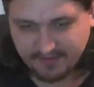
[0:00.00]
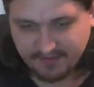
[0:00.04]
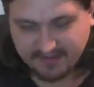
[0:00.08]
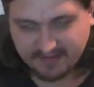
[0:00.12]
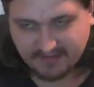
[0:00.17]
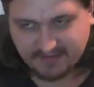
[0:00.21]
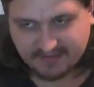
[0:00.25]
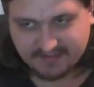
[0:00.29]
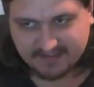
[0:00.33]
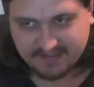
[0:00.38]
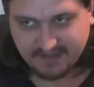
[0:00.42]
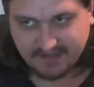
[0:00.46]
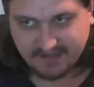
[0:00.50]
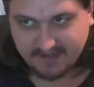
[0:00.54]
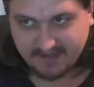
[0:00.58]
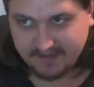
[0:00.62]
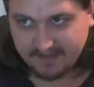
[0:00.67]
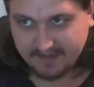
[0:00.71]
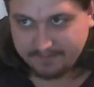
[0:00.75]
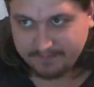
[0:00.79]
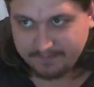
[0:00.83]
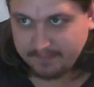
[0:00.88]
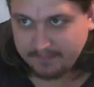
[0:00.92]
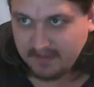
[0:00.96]
that
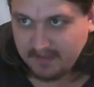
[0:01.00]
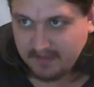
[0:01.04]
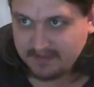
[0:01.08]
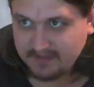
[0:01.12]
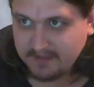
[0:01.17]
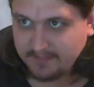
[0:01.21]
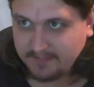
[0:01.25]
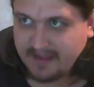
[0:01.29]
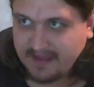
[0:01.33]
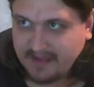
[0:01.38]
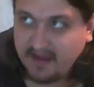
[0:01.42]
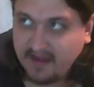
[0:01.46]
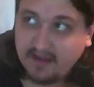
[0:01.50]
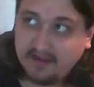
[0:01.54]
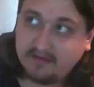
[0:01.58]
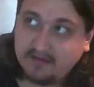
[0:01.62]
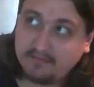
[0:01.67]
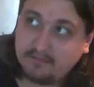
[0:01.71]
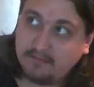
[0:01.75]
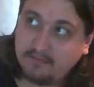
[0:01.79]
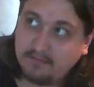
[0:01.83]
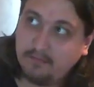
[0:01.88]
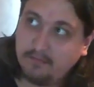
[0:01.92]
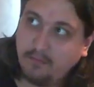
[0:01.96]
uh, it's about
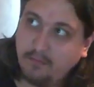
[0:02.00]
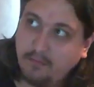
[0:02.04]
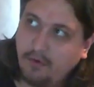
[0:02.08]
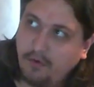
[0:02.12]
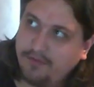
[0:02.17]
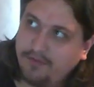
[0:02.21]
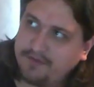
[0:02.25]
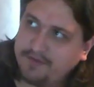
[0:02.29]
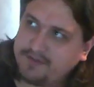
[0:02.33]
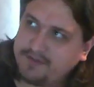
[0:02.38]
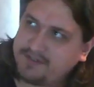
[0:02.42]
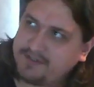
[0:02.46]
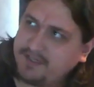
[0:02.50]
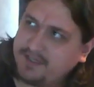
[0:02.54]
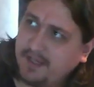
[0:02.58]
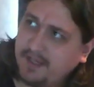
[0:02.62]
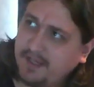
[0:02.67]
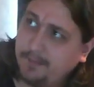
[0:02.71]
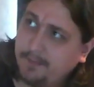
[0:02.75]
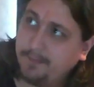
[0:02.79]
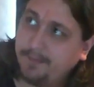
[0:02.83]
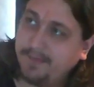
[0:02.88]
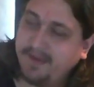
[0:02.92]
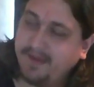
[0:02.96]
more than just
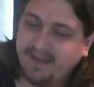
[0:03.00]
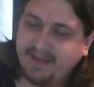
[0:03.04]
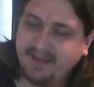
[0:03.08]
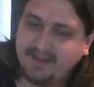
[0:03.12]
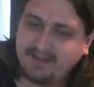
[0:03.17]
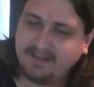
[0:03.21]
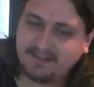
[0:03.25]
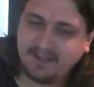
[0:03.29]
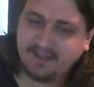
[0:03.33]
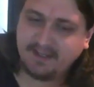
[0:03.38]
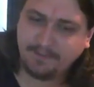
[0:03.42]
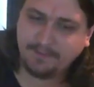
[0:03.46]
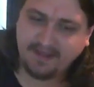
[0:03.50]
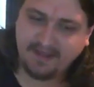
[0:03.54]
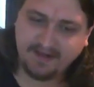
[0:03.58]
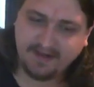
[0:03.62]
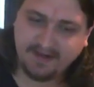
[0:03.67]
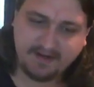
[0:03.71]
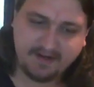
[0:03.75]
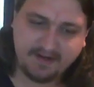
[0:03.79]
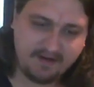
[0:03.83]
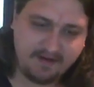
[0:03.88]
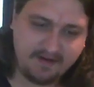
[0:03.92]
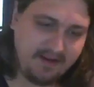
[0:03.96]
him, but he's going to be
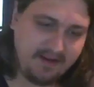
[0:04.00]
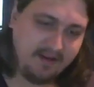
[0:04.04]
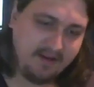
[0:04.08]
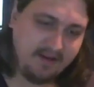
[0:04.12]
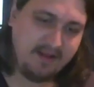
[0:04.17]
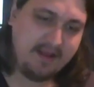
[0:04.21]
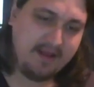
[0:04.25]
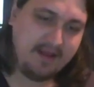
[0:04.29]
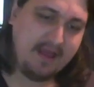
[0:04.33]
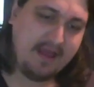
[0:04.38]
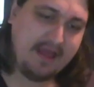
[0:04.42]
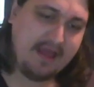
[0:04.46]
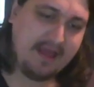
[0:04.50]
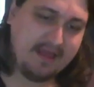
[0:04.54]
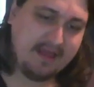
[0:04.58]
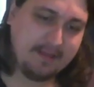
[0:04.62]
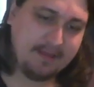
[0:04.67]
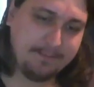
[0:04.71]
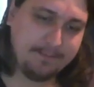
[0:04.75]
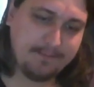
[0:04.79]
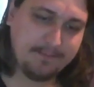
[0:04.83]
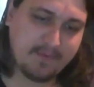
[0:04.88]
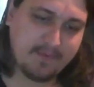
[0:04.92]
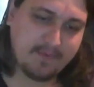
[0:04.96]
in it.
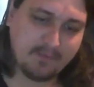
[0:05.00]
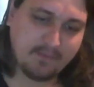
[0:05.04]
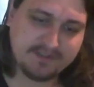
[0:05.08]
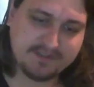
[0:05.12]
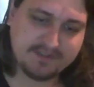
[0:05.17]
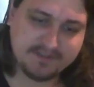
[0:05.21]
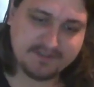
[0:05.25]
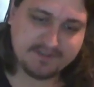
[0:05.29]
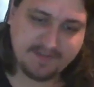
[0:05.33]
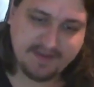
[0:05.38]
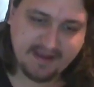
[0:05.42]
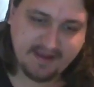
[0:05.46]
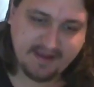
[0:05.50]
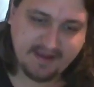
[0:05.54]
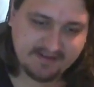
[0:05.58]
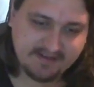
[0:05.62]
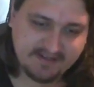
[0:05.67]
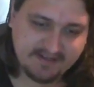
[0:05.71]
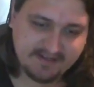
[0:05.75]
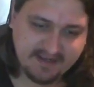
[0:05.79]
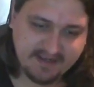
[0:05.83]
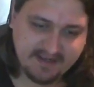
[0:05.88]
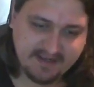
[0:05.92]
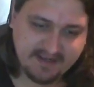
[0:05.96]
Um, which is
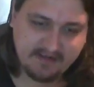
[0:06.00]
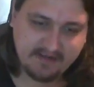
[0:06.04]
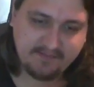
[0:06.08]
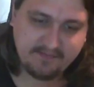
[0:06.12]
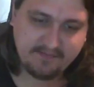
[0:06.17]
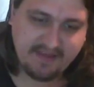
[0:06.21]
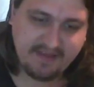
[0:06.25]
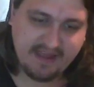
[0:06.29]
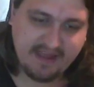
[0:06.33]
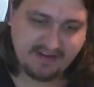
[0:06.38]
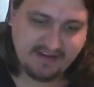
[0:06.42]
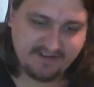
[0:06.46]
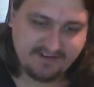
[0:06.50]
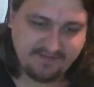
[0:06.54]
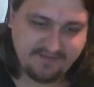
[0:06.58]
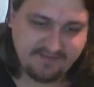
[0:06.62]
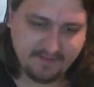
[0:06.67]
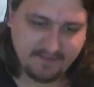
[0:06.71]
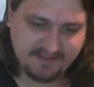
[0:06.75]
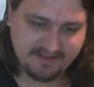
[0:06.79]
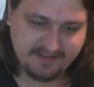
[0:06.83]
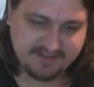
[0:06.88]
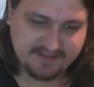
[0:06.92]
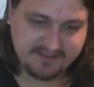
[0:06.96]
about uh,
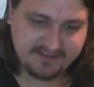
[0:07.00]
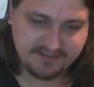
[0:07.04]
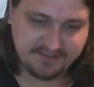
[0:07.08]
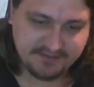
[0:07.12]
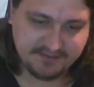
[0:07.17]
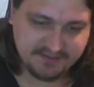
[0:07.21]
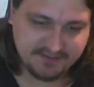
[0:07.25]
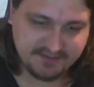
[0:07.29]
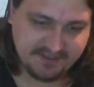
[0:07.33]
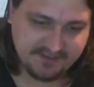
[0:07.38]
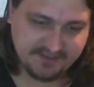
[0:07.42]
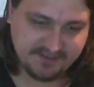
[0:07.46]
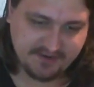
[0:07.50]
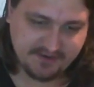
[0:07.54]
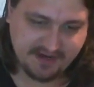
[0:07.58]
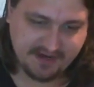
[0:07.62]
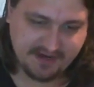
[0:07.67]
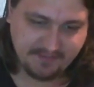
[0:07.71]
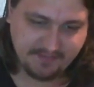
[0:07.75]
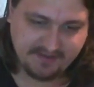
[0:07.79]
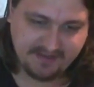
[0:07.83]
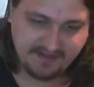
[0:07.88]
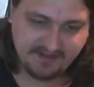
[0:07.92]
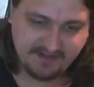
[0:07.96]
anti-feminists just straight
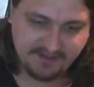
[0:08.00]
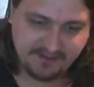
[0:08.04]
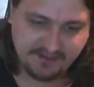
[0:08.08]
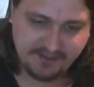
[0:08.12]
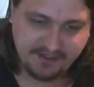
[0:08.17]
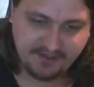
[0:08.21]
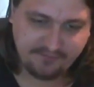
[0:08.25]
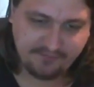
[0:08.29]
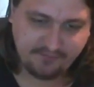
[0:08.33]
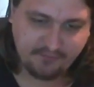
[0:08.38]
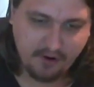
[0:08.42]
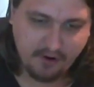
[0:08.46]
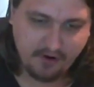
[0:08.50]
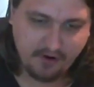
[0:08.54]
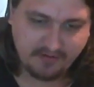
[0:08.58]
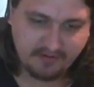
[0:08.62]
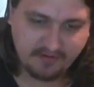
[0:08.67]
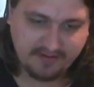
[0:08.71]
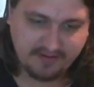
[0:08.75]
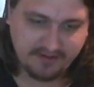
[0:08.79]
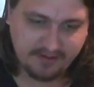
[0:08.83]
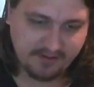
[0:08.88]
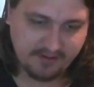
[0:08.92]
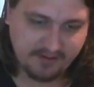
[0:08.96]
up getting shit wrong
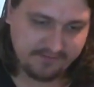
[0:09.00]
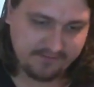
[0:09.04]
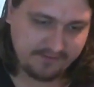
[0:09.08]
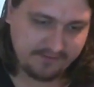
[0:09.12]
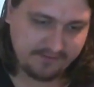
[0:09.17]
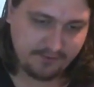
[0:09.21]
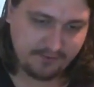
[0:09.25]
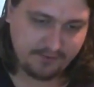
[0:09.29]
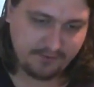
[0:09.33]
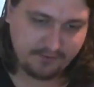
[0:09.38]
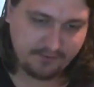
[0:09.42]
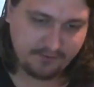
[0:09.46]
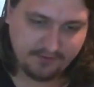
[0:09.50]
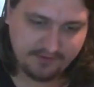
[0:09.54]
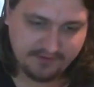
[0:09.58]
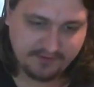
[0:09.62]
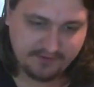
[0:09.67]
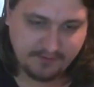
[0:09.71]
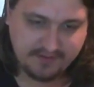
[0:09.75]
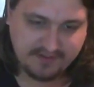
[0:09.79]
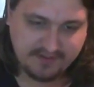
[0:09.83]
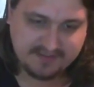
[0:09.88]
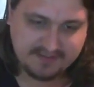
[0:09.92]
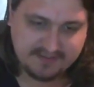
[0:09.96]
that they could have googled in
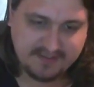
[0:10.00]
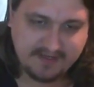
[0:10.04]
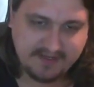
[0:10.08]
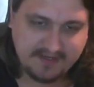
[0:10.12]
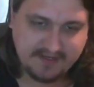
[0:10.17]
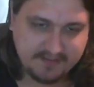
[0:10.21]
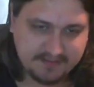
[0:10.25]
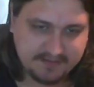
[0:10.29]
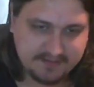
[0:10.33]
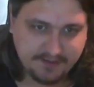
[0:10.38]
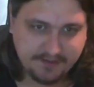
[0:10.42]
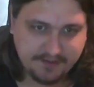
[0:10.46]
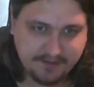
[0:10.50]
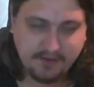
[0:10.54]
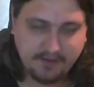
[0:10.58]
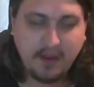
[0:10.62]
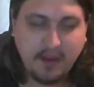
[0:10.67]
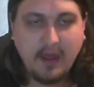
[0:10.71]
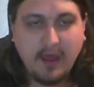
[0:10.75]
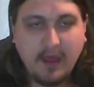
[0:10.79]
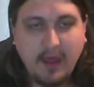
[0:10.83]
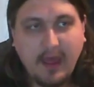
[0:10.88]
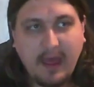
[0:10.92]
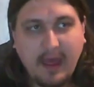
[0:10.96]
20 seconds, you know.
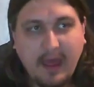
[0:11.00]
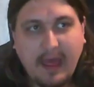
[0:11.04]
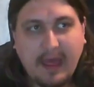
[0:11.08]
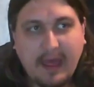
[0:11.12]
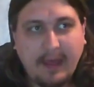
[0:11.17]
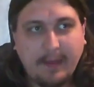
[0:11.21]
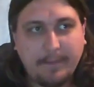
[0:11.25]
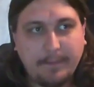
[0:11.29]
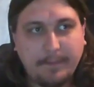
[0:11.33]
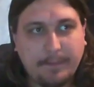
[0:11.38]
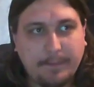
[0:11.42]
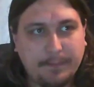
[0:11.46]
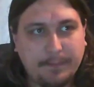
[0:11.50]
Um,